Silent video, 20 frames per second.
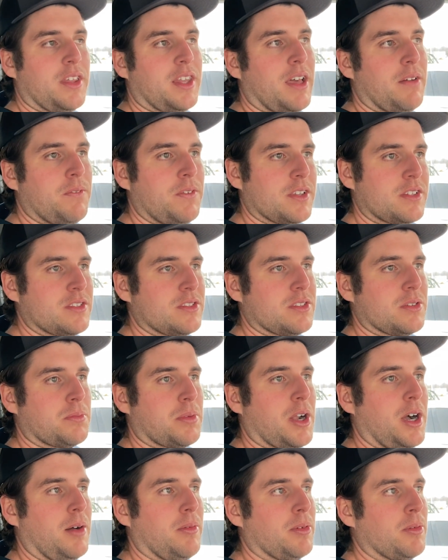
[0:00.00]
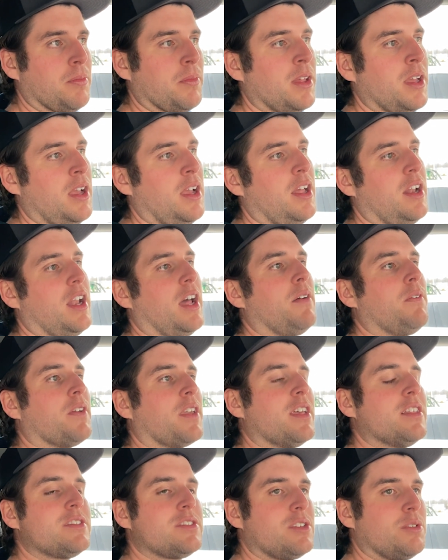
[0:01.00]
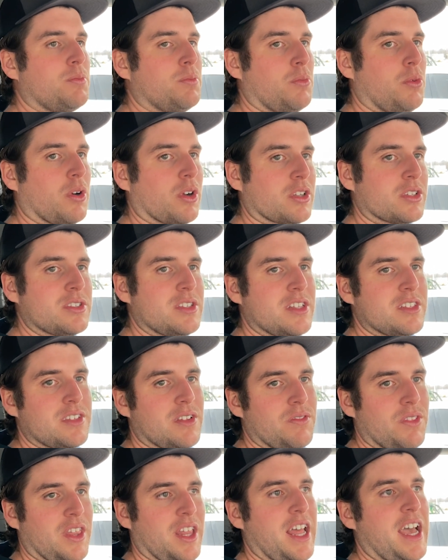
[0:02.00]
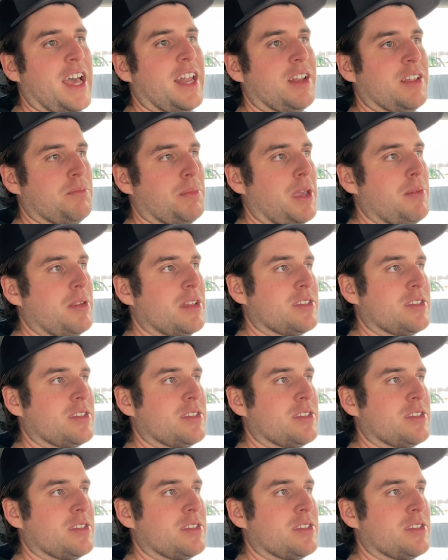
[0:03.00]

that fixes the problem. Now, if it gets to more extensive than that, and maybe